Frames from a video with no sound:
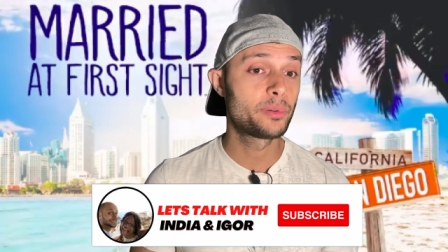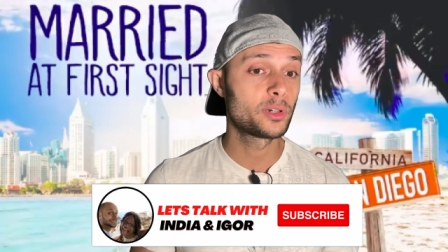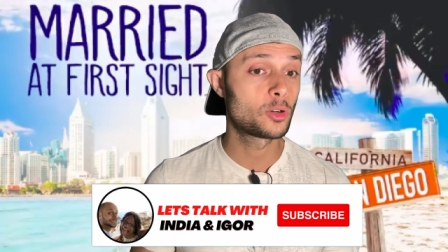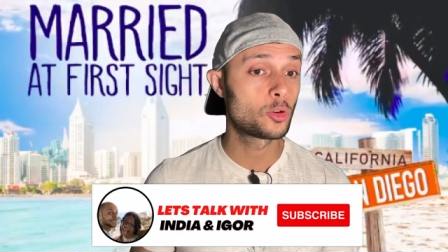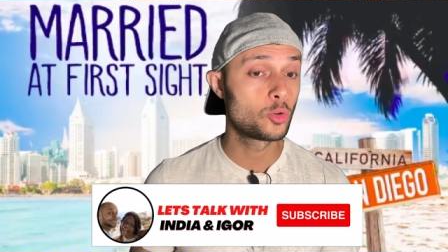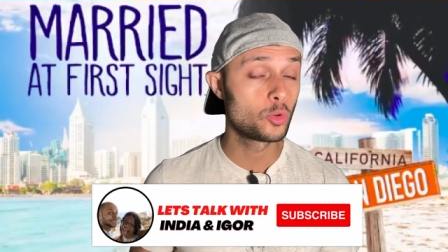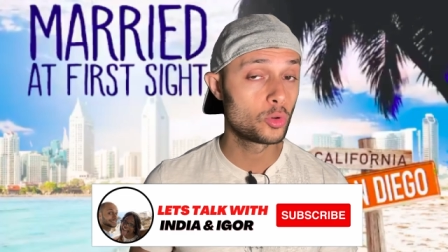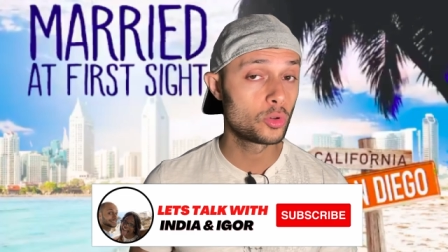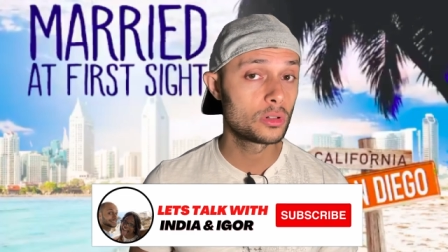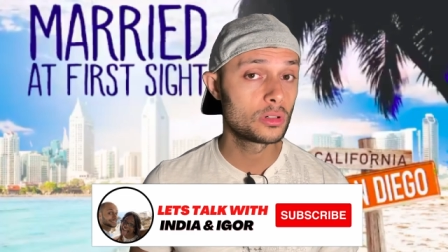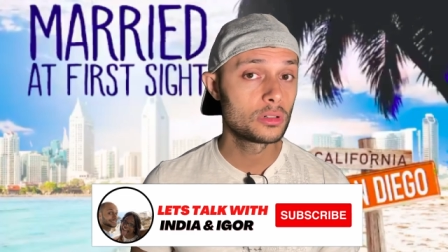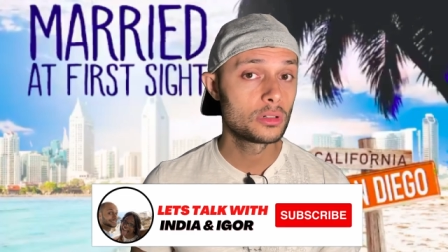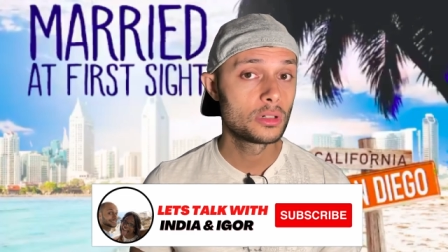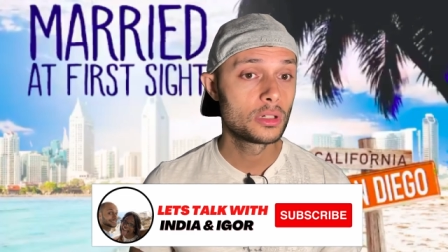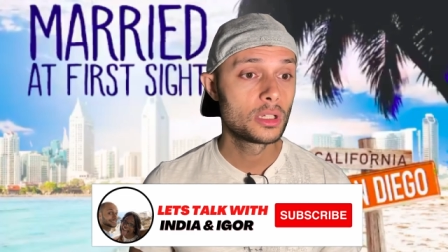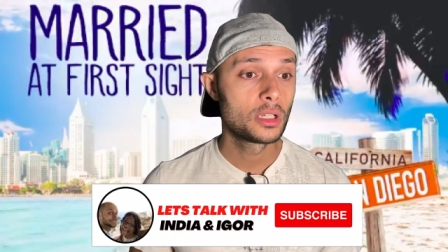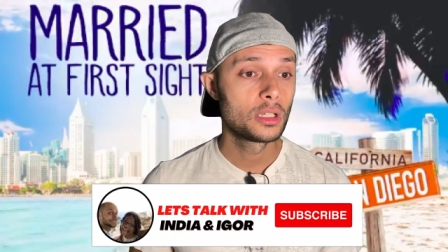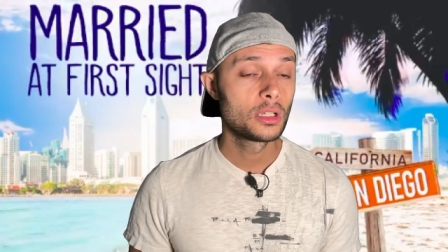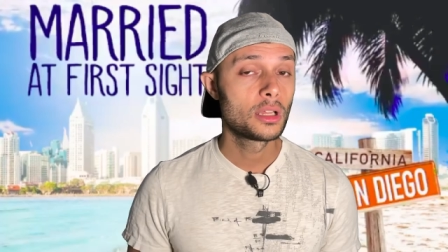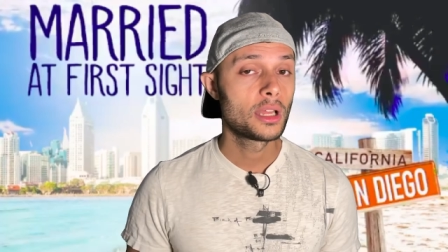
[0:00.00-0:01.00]
it
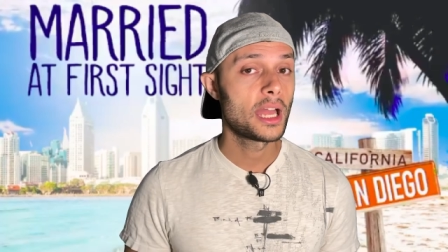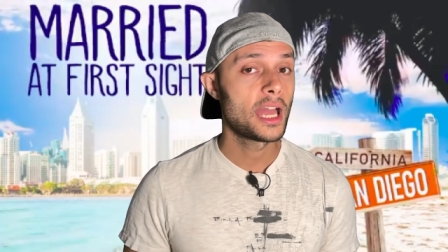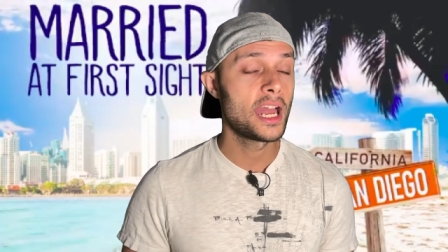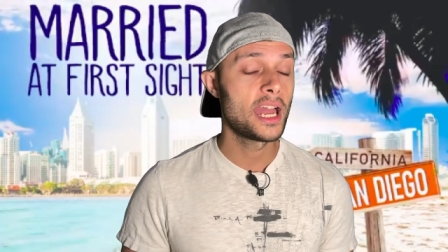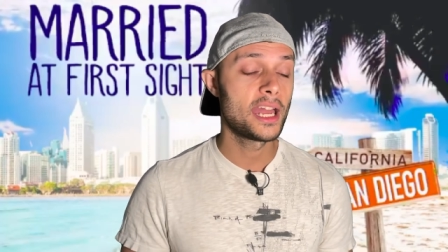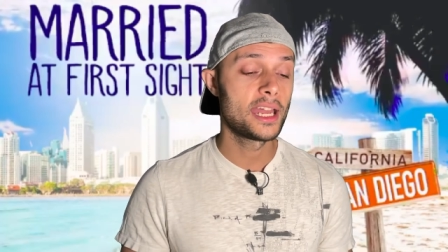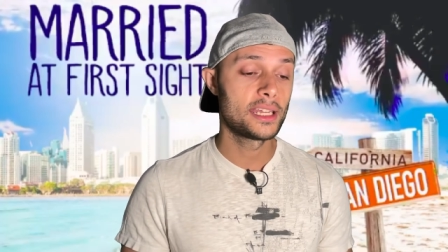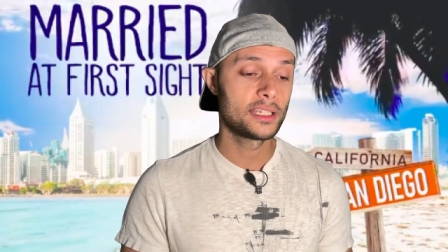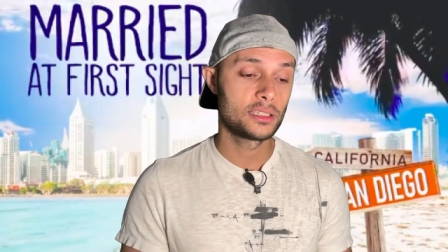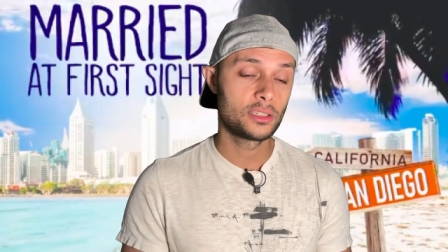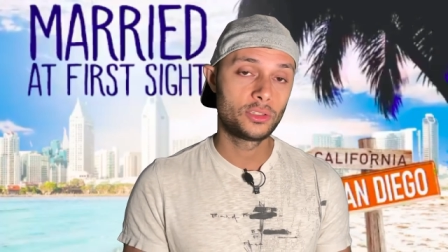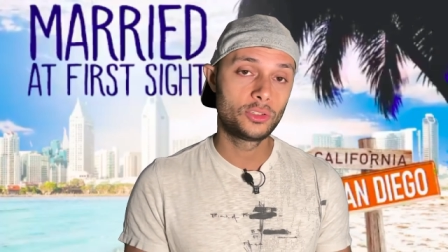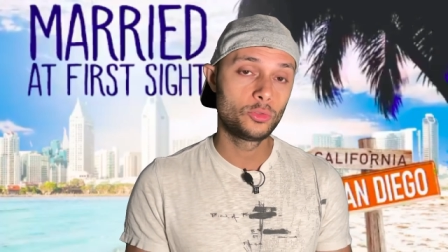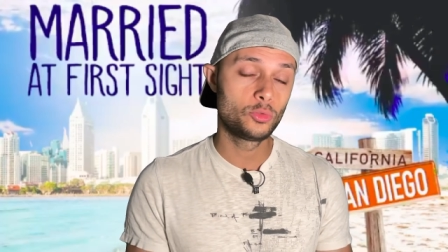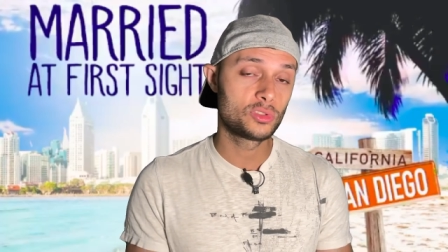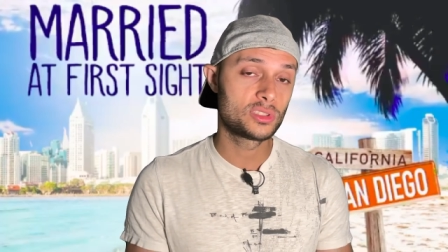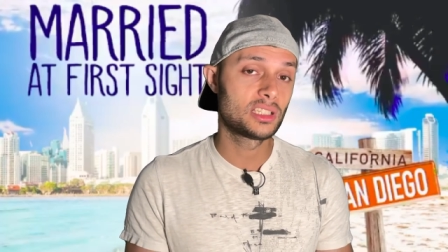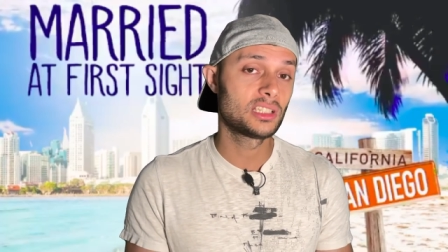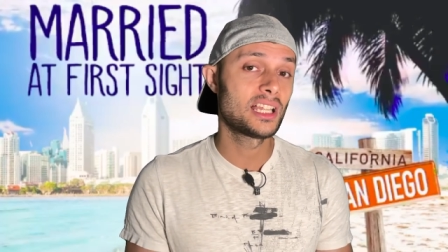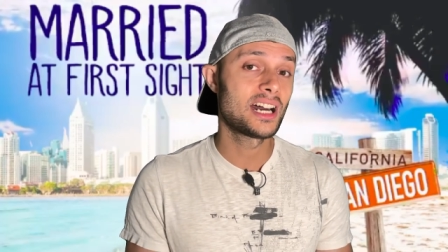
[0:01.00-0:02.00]
cool and
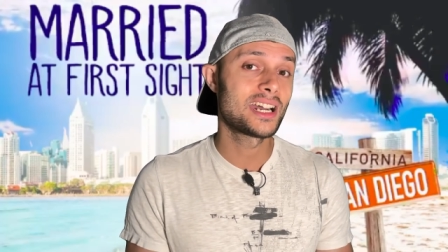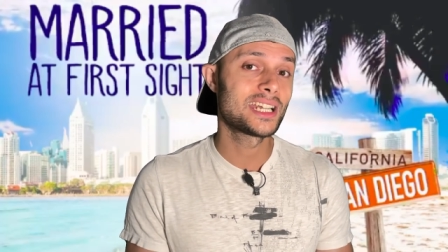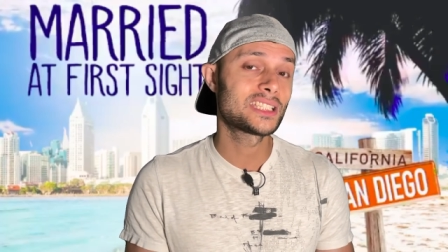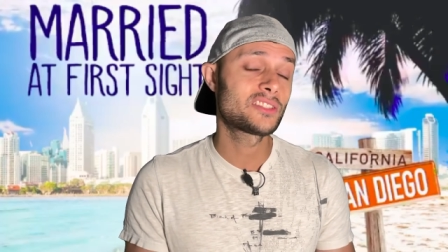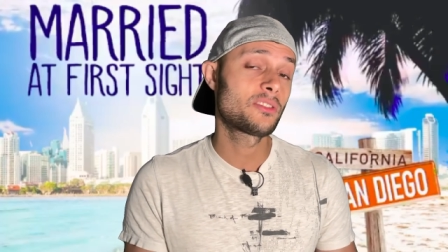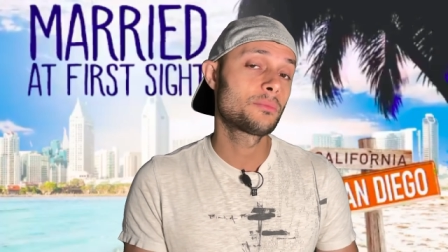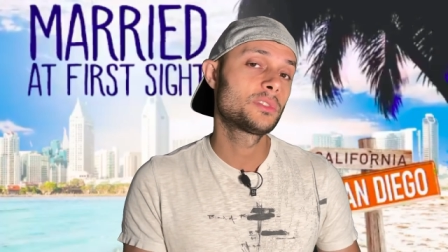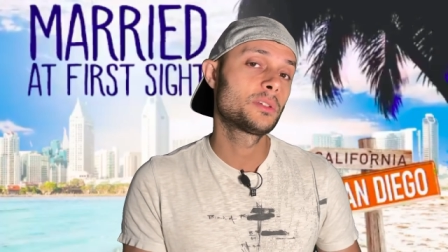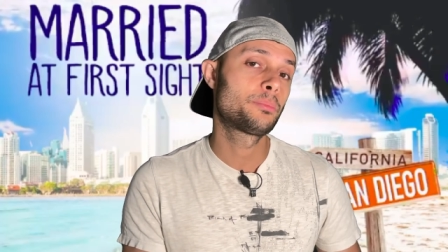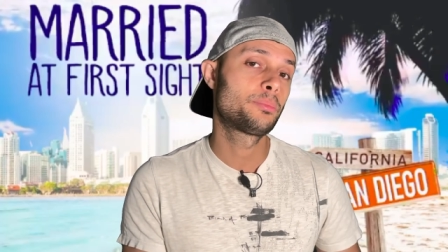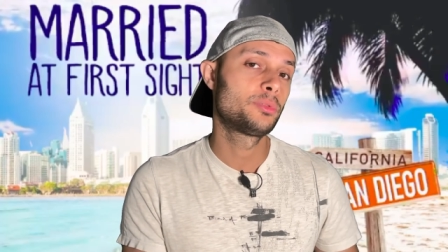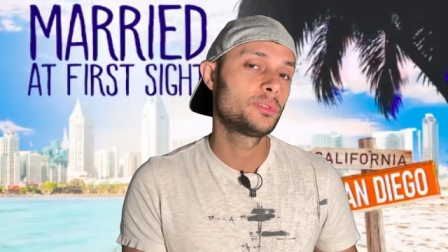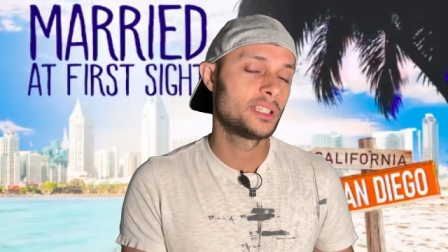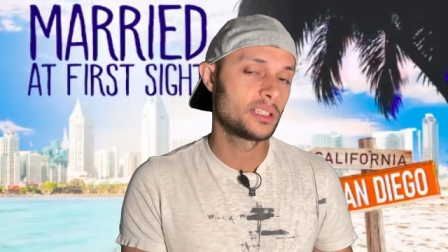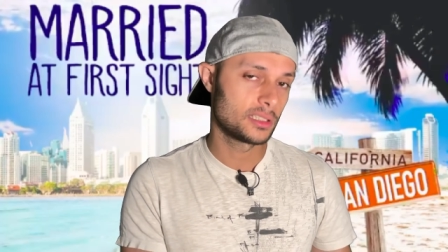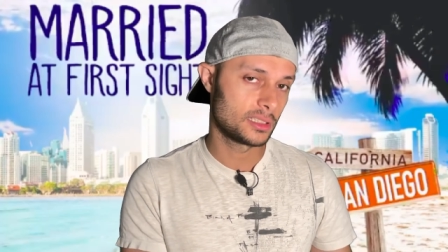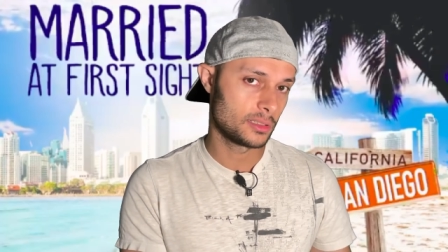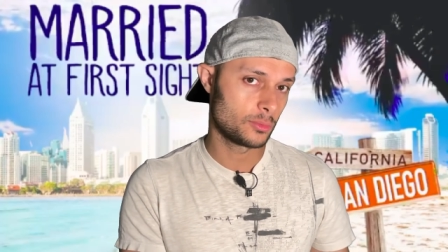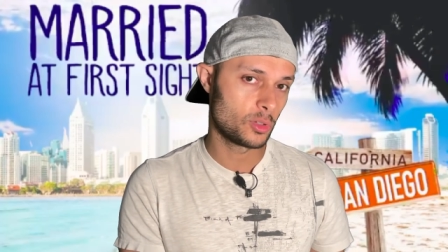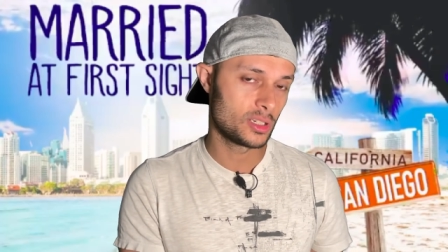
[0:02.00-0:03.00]
use the lines from the